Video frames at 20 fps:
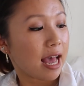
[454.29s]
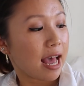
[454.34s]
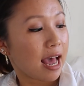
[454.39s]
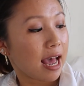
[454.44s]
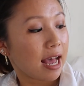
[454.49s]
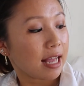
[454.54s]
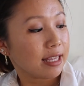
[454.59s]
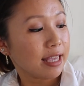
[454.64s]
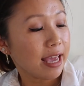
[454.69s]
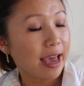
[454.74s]

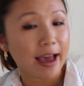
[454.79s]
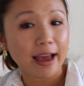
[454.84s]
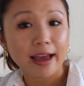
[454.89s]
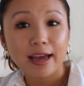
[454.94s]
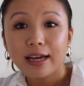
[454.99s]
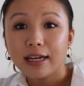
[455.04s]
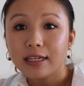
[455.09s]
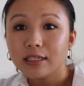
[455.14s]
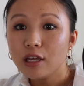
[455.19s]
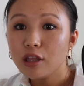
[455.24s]
And yeah,
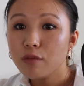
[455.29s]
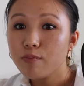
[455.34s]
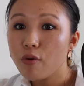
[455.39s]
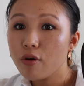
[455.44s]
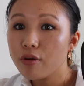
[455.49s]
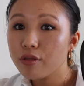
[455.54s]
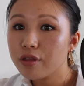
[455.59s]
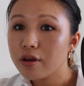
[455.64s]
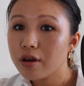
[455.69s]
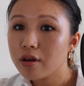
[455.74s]
this
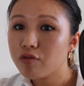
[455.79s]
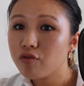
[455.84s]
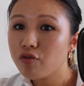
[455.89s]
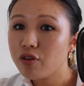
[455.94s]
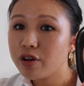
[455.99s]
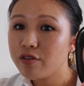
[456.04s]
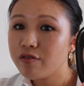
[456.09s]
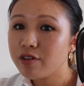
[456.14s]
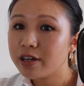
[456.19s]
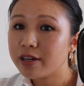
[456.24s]
bronzer is
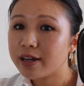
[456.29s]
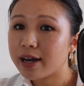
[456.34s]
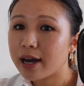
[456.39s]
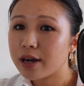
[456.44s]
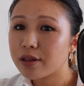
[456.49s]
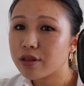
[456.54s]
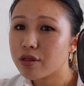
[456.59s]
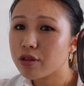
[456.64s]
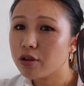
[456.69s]
really nice.